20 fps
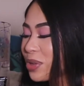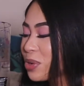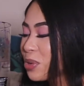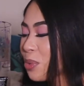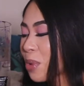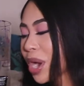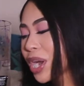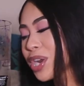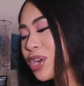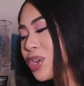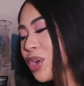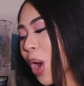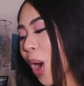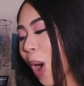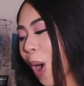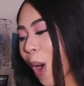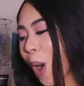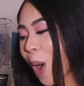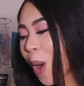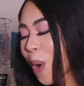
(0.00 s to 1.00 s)
You already
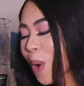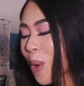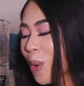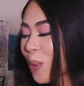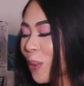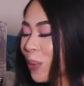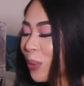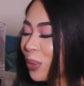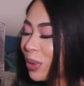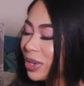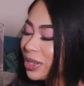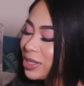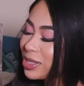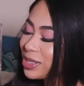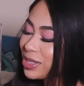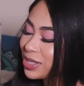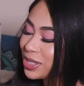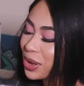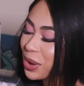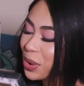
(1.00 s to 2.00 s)
know.
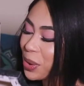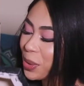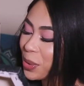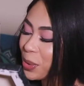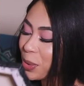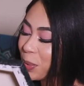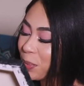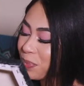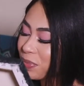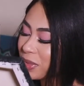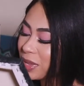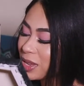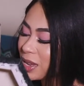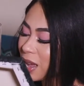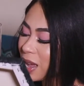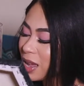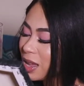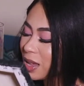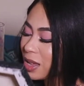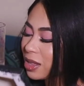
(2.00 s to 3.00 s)
So
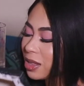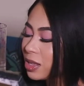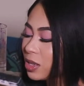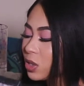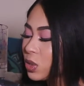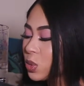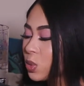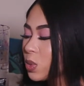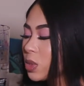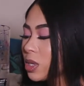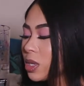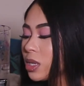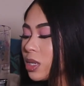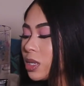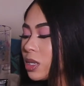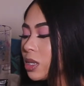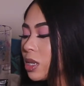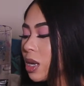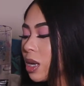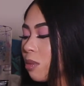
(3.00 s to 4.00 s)
yeah, this
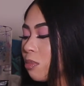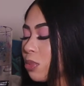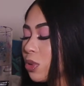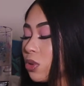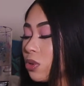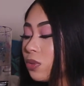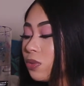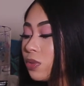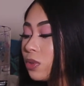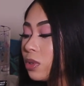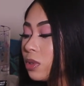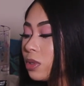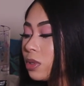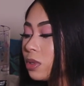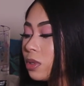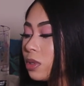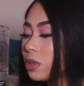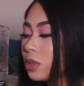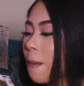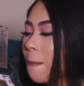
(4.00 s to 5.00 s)
was a
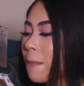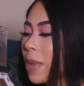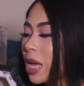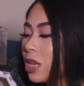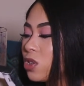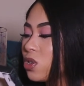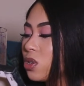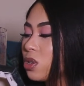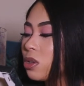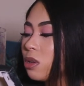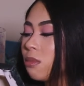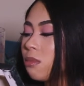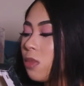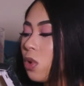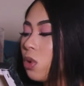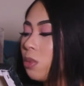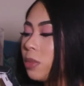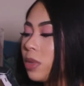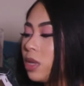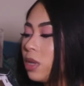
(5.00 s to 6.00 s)
beautiful, a magical
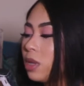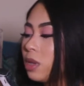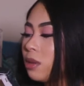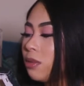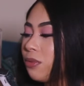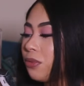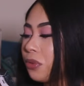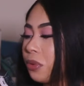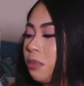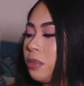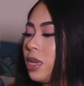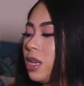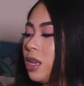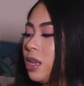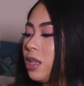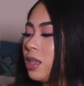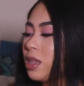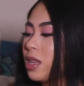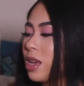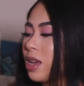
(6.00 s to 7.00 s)
moment for me.
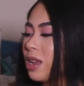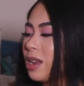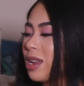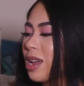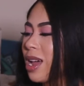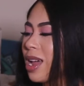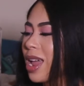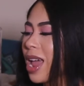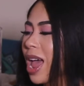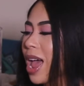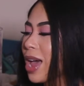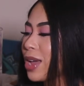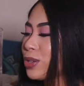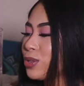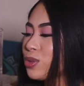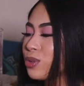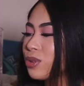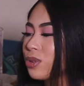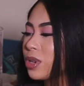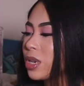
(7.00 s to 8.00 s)
I had
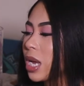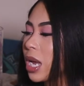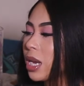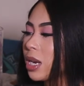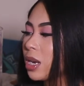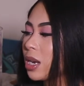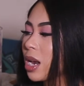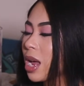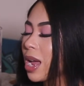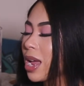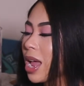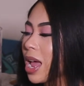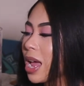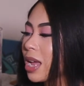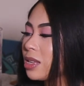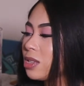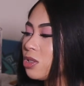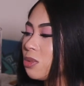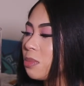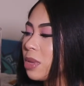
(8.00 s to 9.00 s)
to create it. I
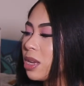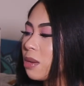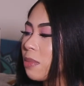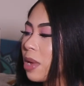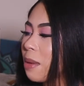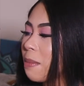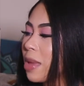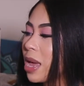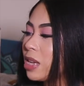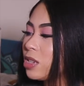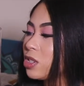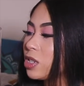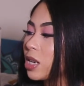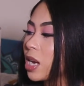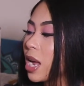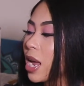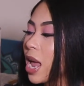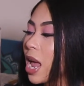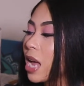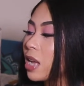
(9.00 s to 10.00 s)
had to make my magic.
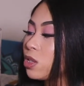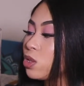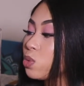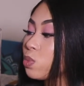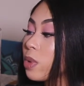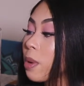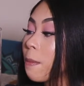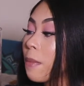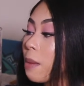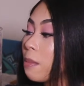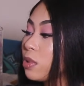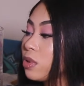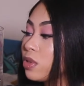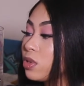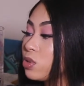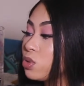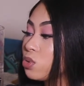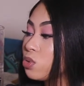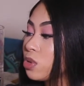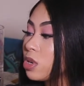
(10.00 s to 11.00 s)
I had to remember
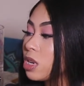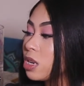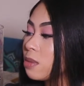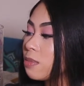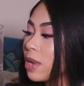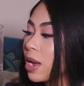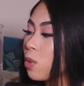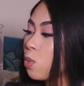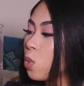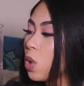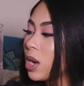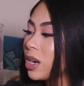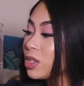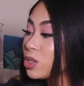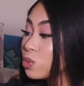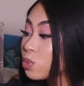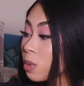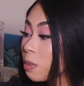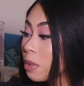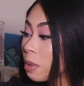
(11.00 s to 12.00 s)
this dream. I wanted
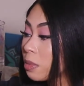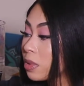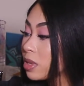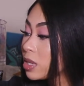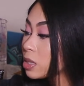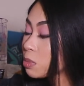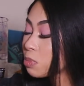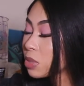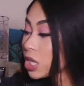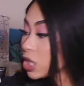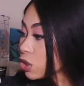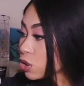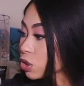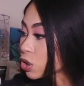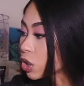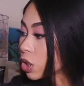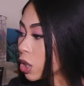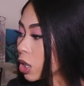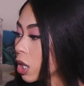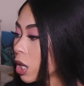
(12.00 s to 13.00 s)
to remember this
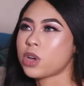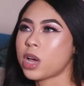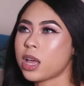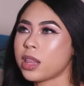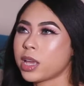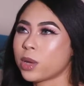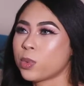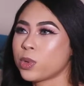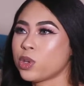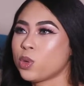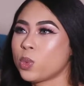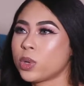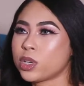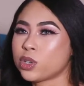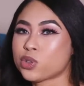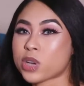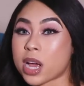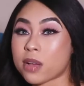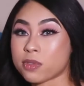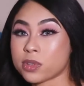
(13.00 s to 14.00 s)
picture. You know how like when you
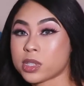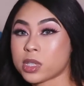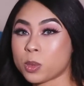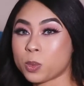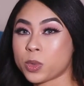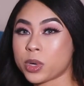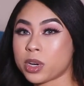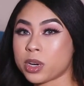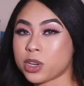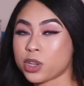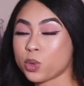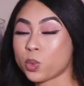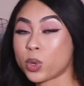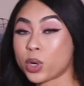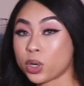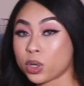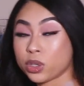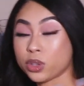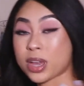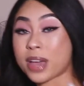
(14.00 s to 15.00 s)
want to travel somewhere, you
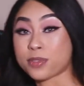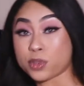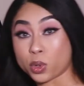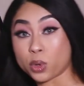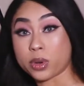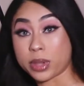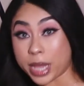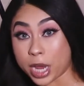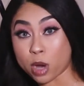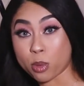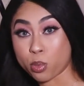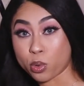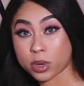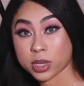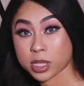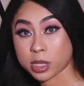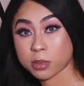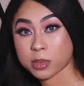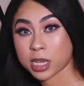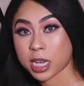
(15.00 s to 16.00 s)
want to, you have to go to the
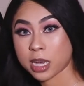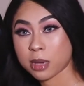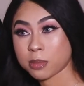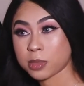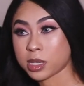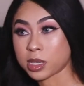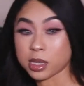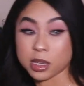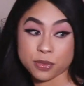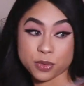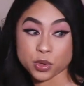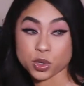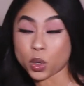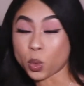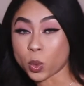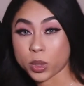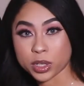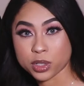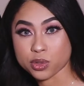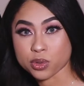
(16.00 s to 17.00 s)
airport sometimes if you
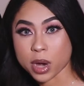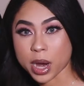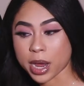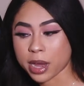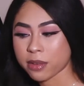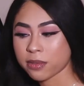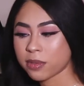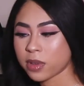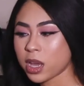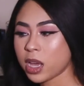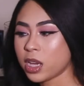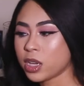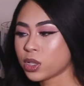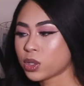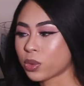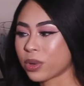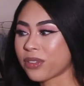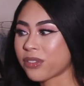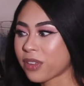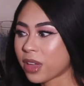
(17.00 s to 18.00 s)
don't want to drive.
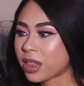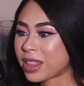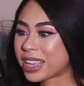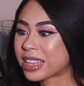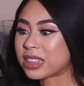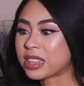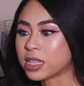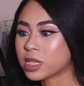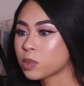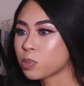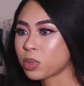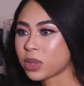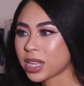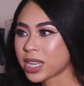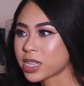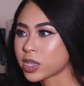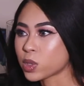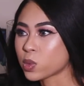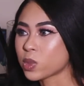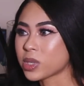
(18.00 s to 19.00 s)
So I felt like this
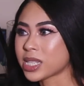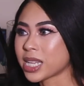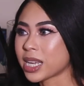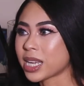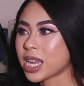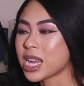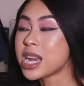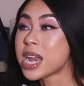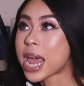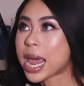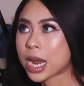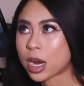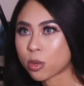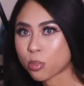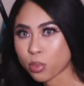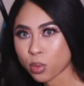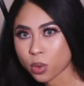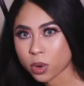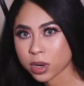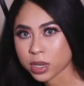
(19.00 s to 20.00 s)
place was like an
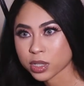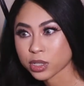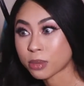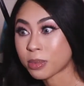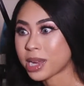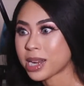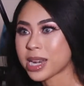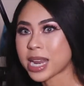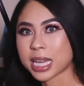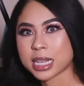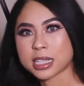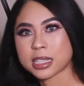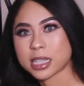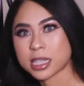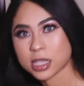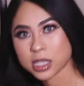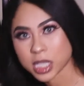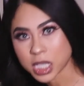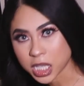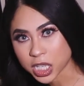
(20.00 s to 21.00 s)
airport to my next
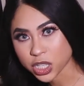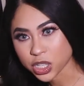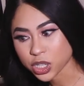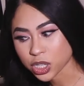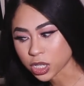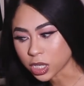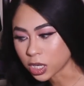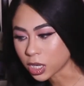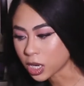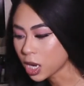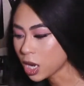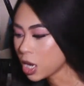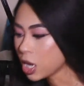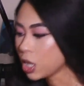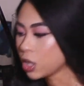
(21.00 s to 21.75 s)
destination.